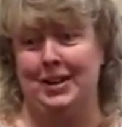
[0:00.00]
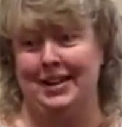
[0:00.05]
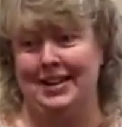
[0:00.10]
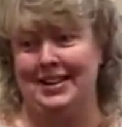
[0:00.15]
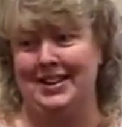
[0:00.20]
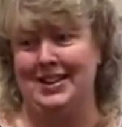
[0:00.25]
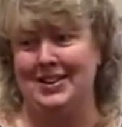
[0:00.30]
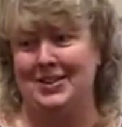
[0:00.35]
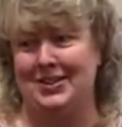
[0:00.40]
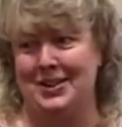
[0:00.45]

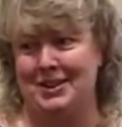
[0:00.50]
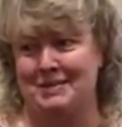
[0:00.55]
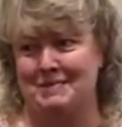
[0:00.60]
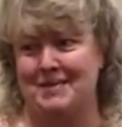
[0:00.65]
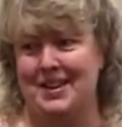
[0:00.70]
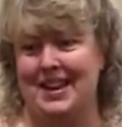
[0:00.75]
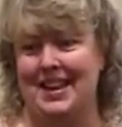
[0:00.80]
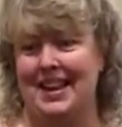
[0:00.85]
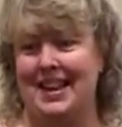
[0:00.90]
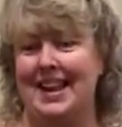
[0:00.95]
Can you come
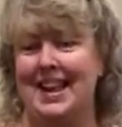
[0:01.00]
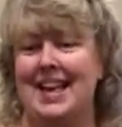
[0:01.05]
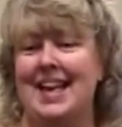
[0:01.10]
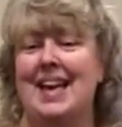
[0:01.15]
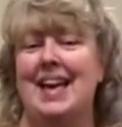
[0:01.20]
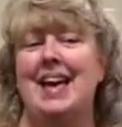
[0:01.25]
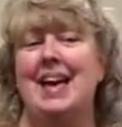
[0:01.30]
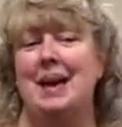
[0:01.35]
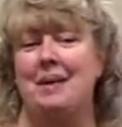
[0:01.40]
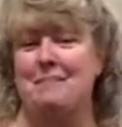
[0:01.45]
in?
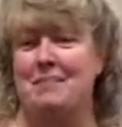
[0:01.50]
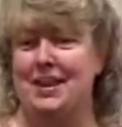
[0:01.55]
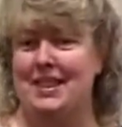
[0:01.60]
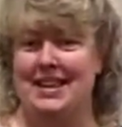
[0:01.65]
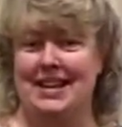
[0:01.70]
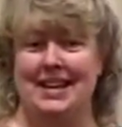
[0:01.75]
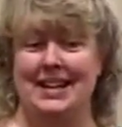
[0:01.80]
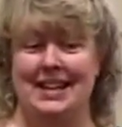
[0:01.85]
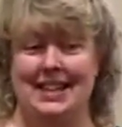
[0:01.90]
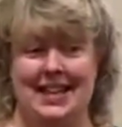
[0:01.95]
And by
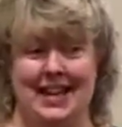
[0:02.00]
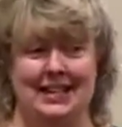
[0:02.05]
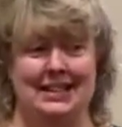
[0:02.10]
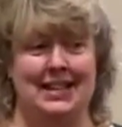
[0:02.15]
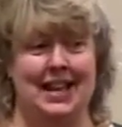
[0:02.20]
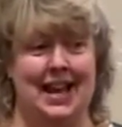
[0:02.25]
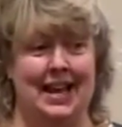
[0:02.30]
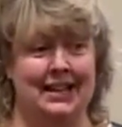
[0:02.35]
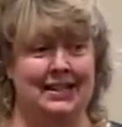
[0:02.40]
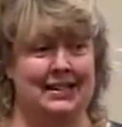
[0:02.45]
the end of that
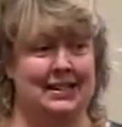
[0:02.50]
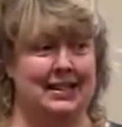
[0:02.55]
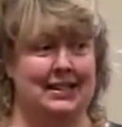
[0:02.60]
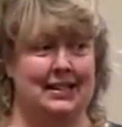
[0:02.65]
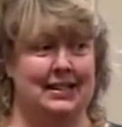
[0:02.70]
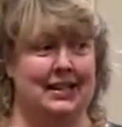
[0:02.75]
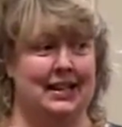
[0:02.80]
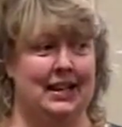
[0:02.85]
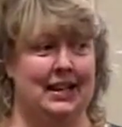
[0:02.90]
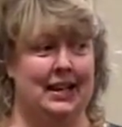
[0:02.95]
tax
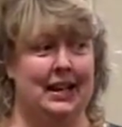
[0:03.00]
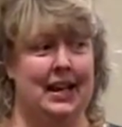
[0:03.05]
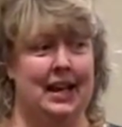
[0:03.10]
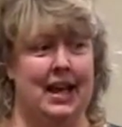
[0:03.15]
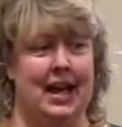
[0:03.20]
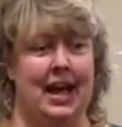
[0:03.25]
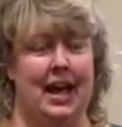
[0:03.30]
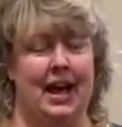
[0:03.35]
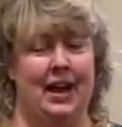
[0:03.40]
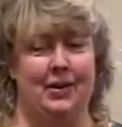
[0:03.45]
season,
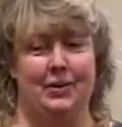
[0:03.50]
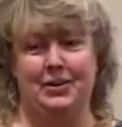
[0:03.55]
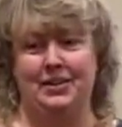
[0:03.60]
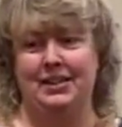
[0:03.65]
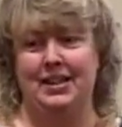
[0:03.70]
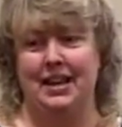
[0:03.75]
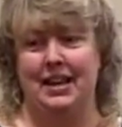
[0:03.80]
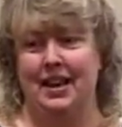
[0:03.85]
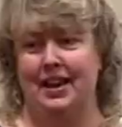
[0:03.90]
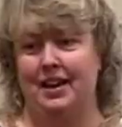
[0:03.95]
I always
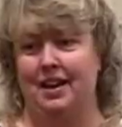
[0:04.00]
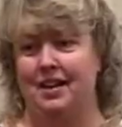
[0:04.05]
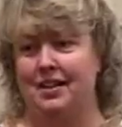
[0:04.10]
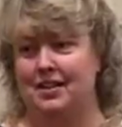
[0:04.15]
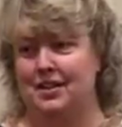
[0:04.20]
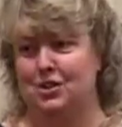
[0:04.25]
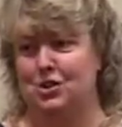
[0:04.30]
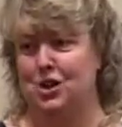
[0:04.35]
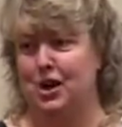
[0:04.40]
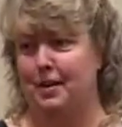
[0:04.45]
say I got
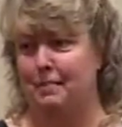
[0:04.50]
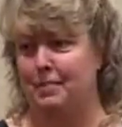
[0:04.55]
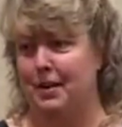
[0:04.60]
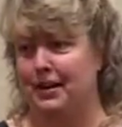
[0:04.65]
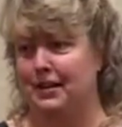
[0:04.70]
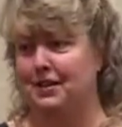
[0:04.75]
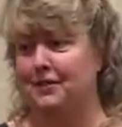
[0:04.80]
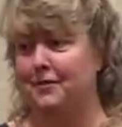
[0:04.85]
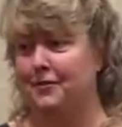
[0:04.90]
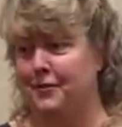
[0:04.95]
the job
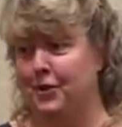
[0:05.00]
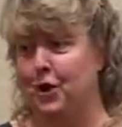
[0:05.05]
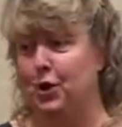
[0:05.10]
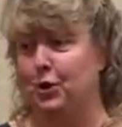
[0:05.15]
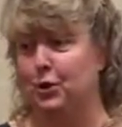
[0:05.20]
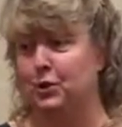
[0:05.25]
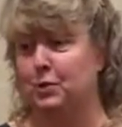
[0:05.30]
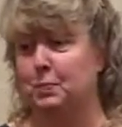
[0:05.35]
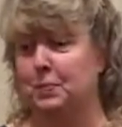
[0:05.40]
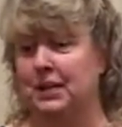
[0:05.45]
by
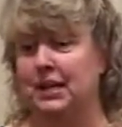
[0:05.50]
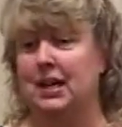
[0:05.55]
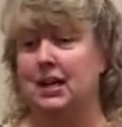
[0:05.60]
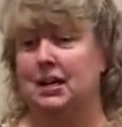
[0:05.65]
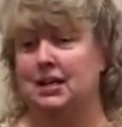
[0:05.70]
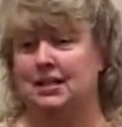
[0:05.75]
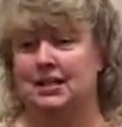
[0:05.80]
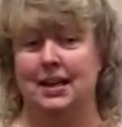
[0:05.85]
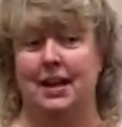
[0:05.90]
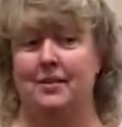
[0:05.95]
default
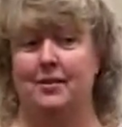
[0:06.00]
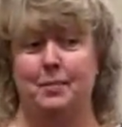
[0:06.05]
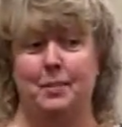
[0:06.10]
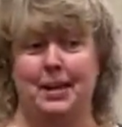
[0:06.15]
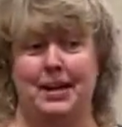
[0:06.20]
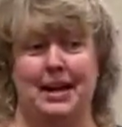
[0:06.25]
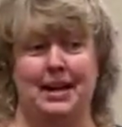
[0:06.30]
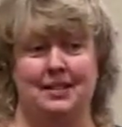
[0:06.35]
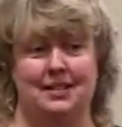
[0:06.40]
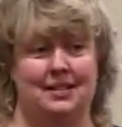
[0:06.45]
because
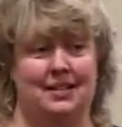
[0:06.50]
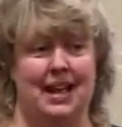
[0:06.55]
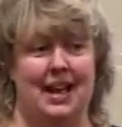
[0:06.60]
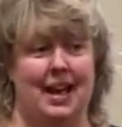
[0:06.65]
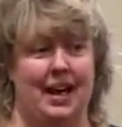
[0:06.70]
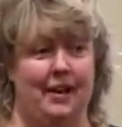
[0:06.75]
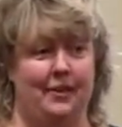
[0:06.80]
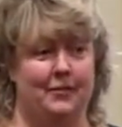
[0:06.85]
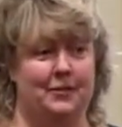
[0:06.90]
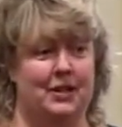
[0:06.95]
everybody else
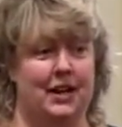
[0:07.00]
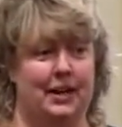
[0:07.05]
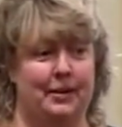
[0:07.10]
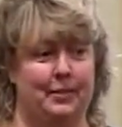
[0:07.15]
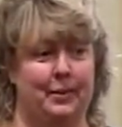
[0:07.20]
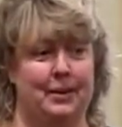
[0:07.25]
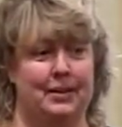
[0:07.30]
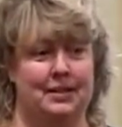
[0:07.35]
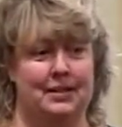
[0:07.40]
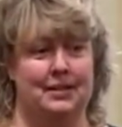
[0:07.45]
left. I
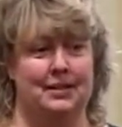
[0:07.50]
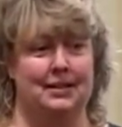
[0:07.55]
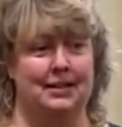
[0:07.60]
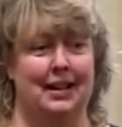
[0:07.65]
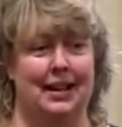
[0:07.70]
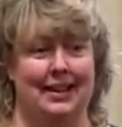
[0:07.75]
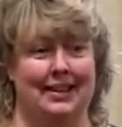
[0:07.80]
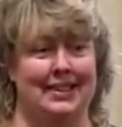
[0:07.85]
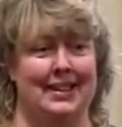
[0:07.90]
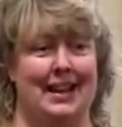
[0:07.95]
was
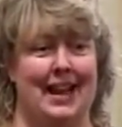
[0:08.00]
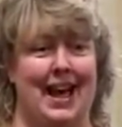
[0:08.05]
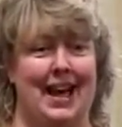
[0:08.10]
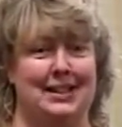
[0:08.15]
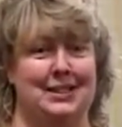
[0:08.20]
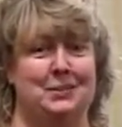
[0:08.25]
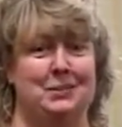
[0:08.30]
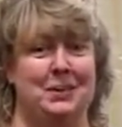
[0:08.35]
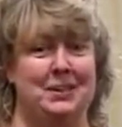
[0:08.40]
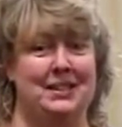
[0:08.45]
like the
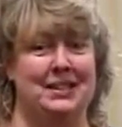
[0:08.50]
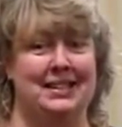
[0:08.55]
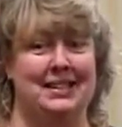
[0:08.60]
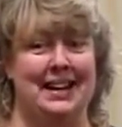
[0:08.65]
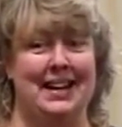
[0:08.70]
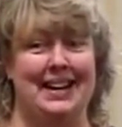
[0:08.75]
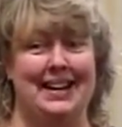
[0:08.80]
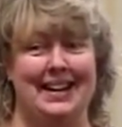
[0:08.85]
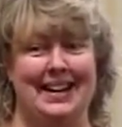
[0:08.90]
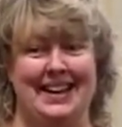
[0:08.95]
last one
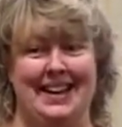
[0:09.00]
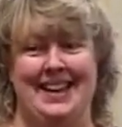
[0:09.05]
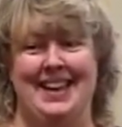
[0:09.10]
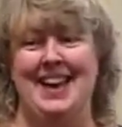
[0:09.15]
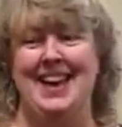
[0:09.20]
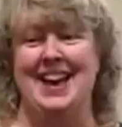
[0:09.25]
standing.